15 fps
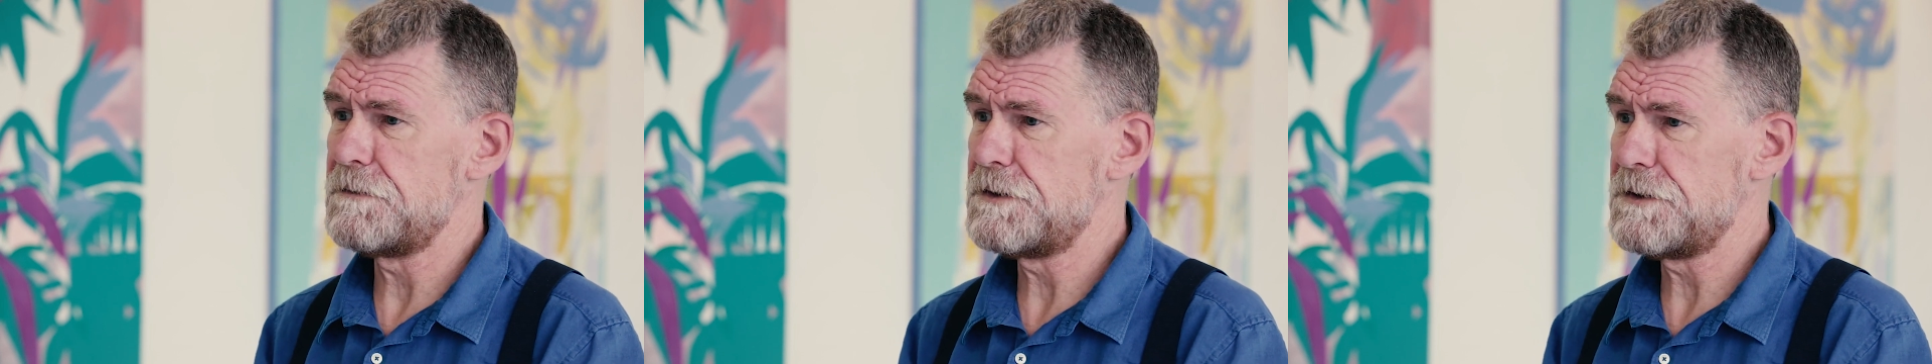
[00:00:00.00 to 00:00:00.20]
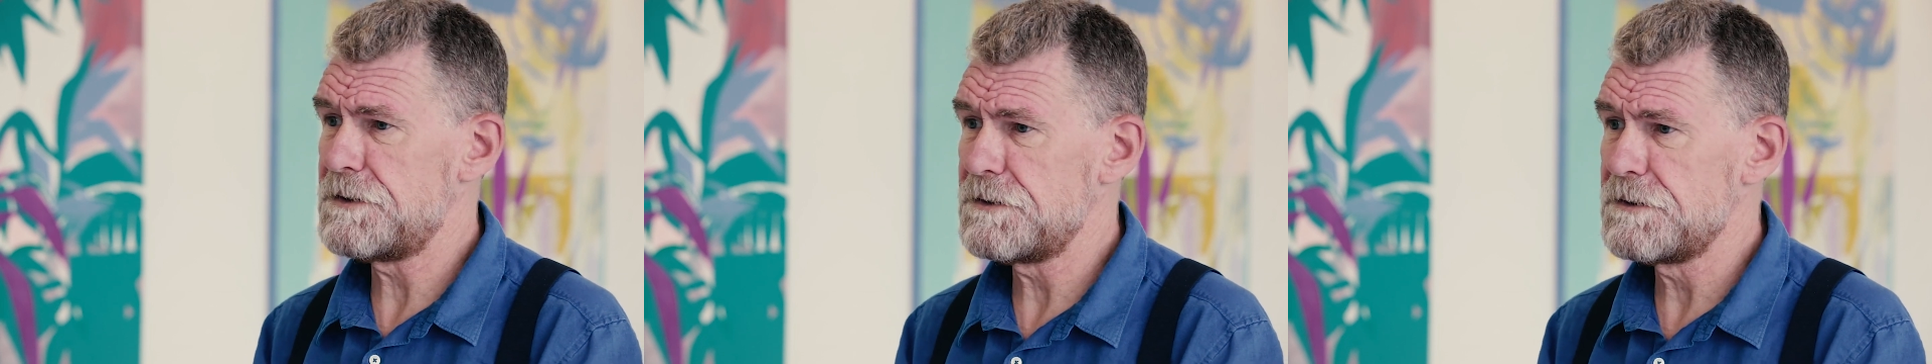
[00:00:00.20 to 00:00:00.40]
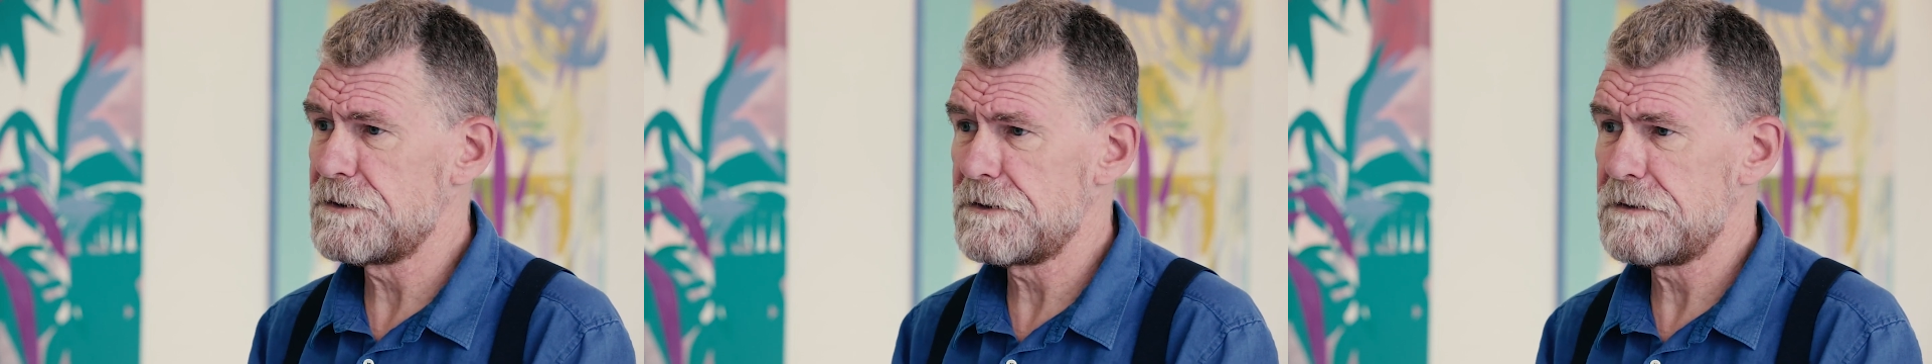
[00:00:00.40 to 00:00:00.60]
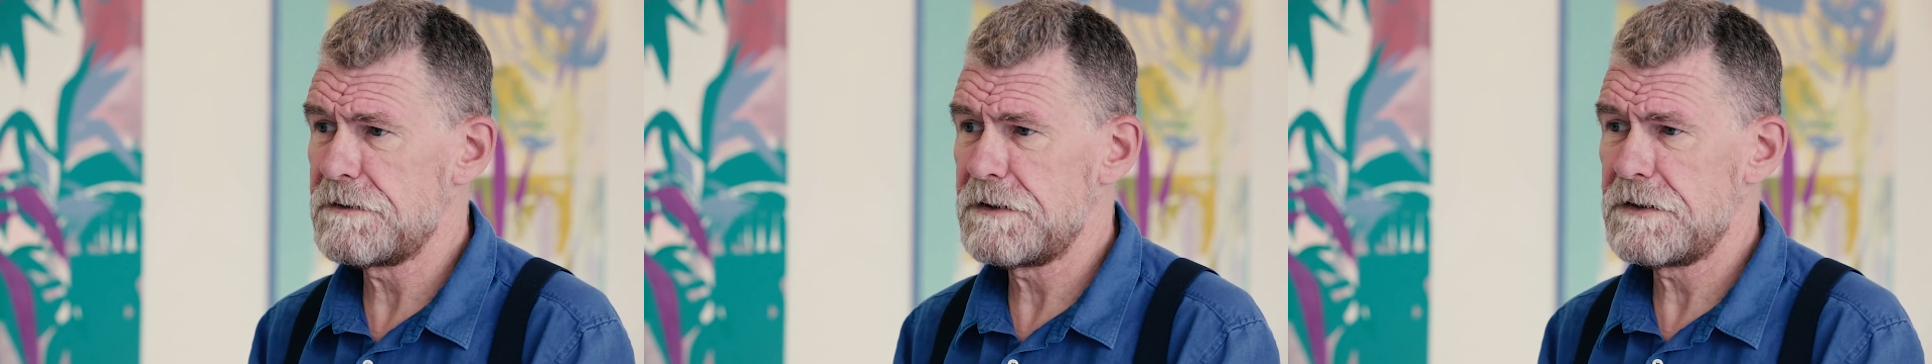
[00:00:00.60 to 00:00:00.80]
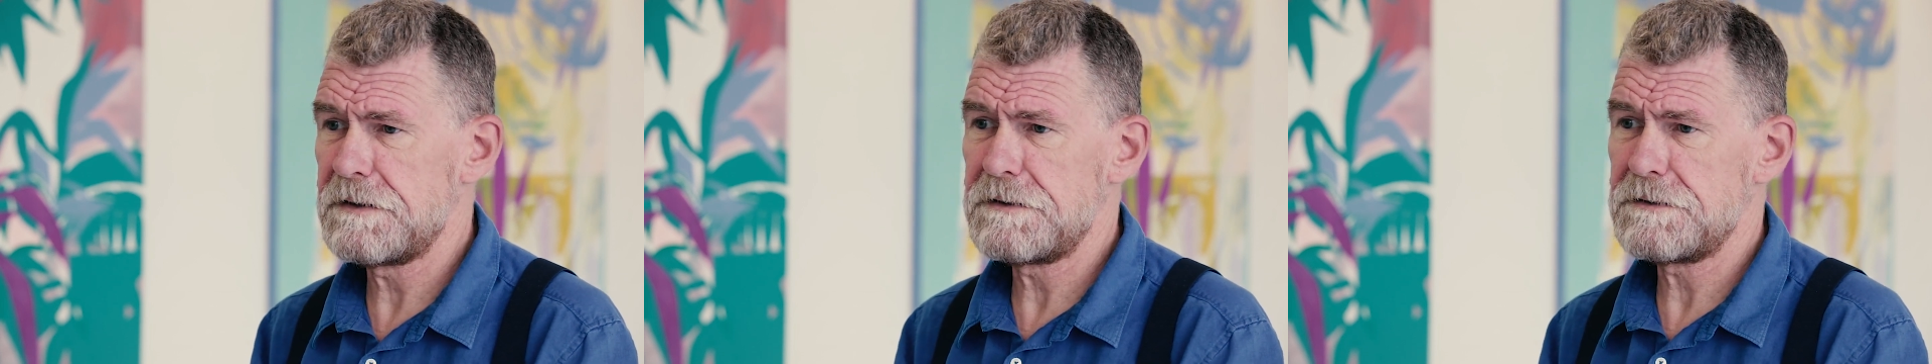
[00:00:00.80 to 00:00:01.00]

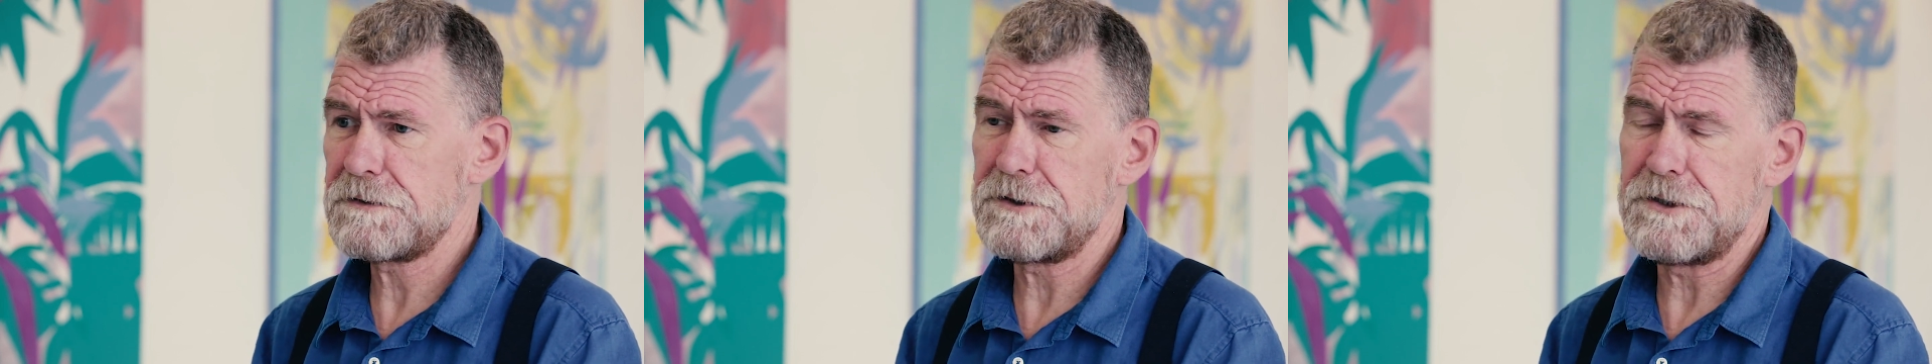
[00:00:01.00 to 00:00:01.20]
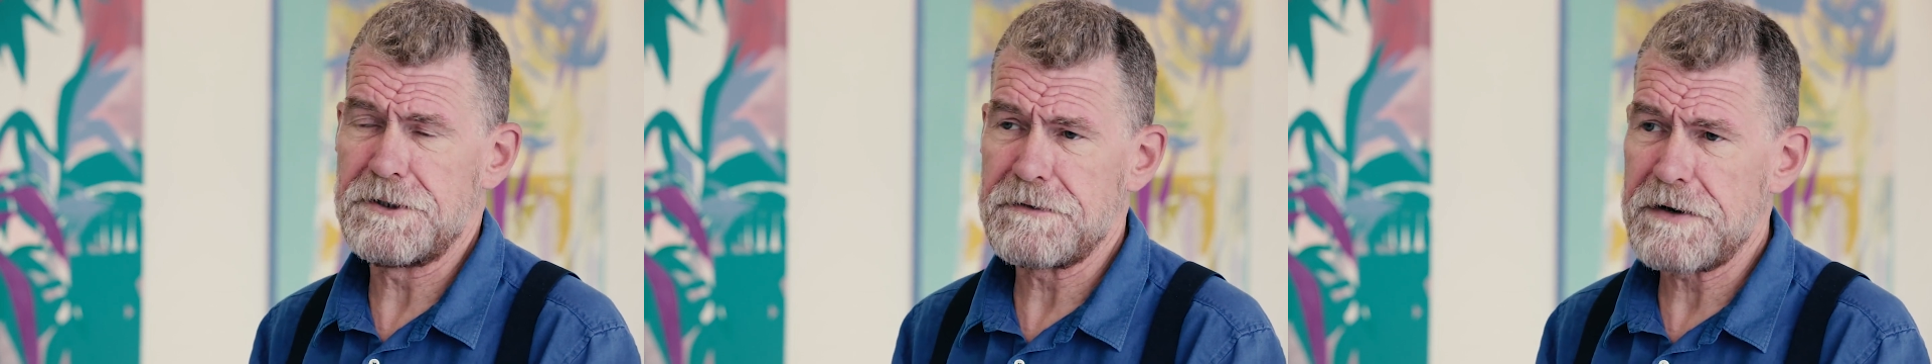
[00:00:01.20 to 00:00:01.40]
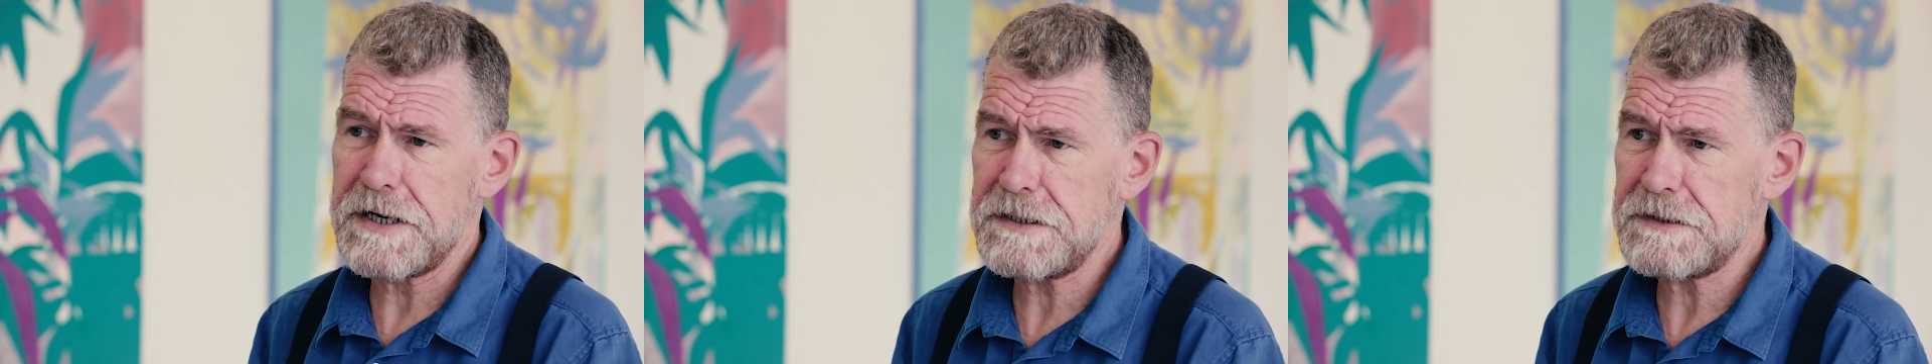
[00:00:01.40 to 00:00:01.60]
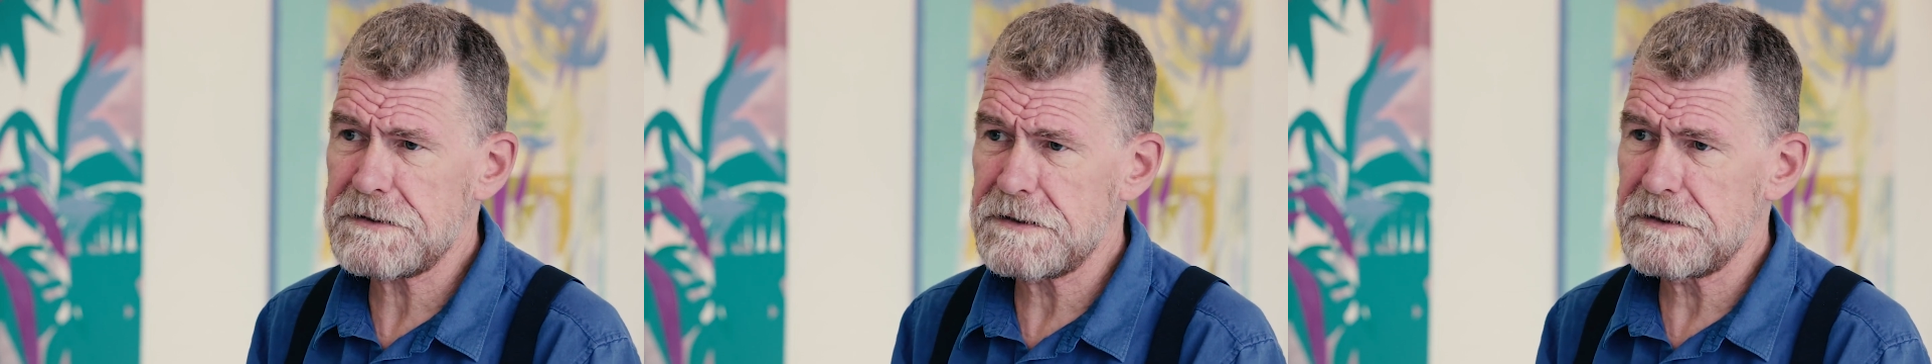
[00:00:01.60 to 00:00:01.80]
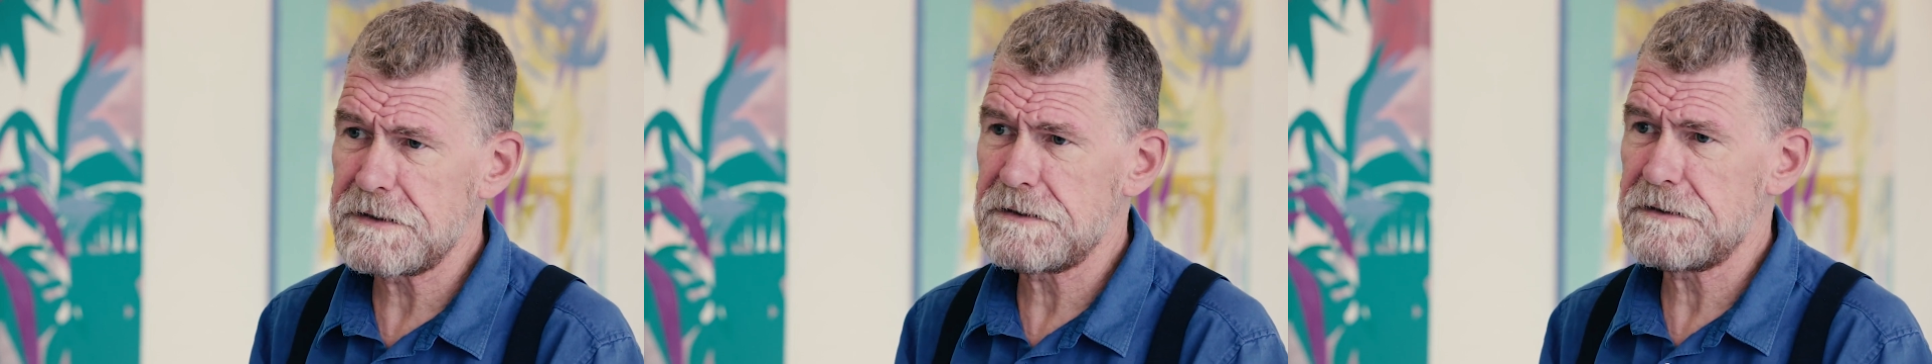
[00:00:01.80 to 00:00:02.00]
restorers,
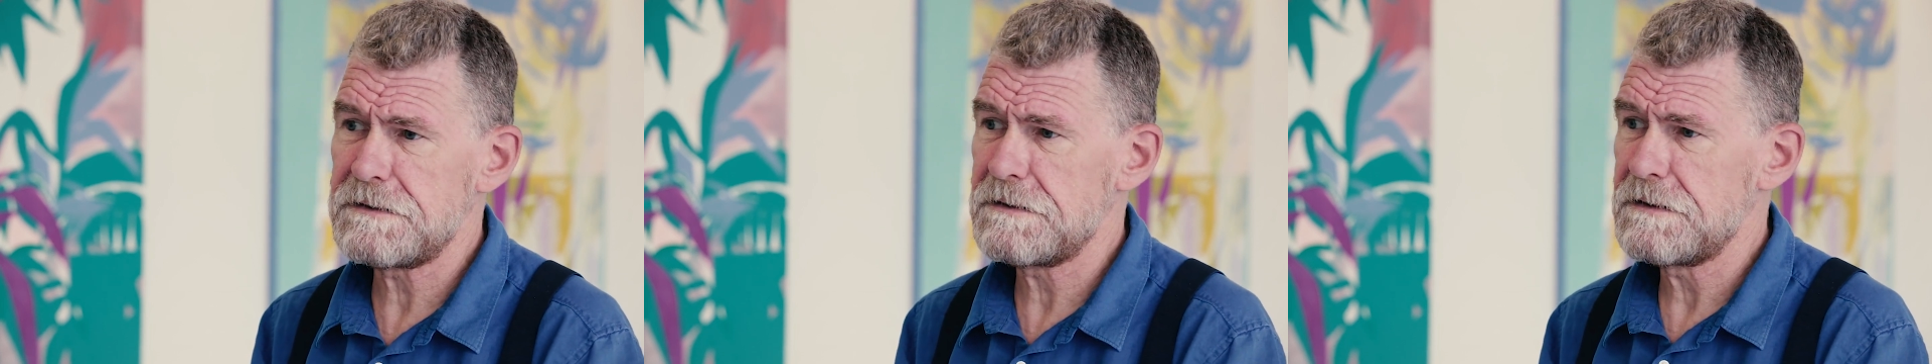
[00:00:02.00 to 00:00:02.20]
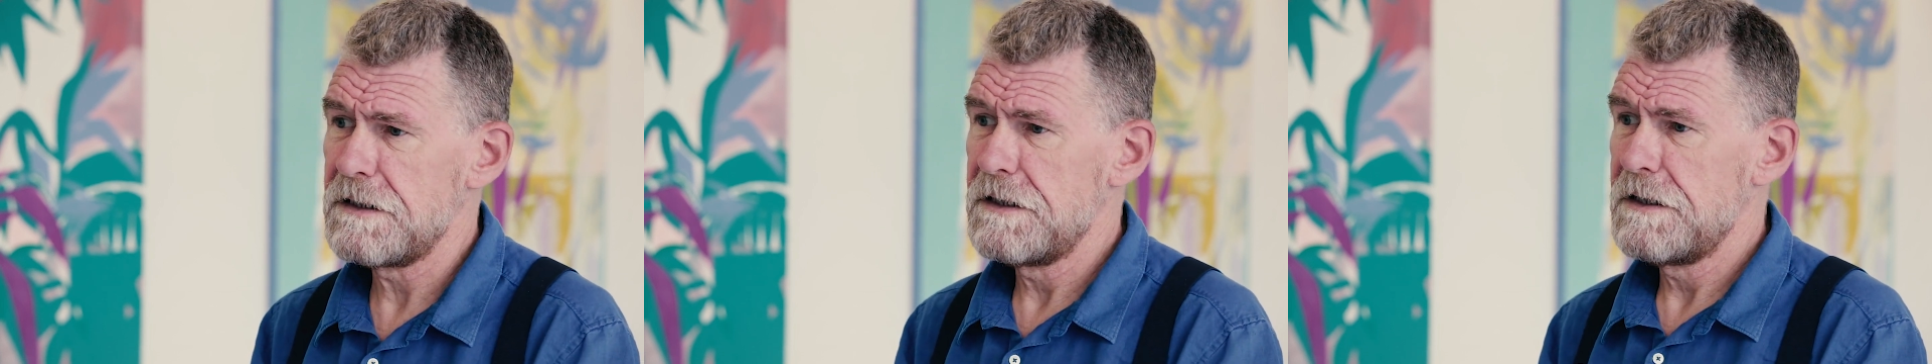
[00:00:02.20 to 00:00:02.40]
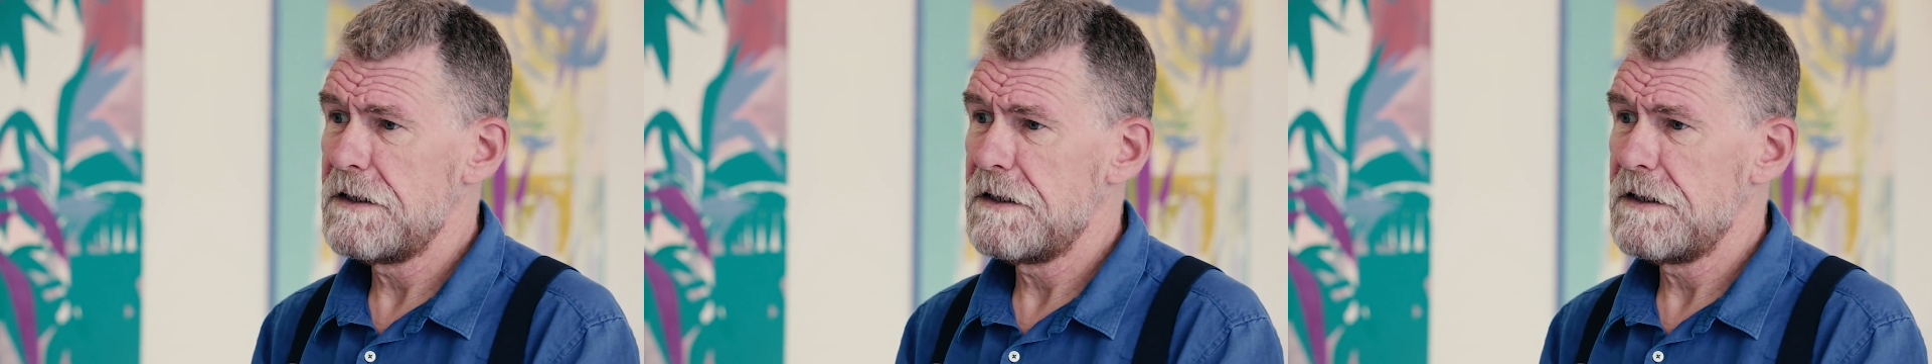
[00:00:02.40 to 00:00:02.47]
curators,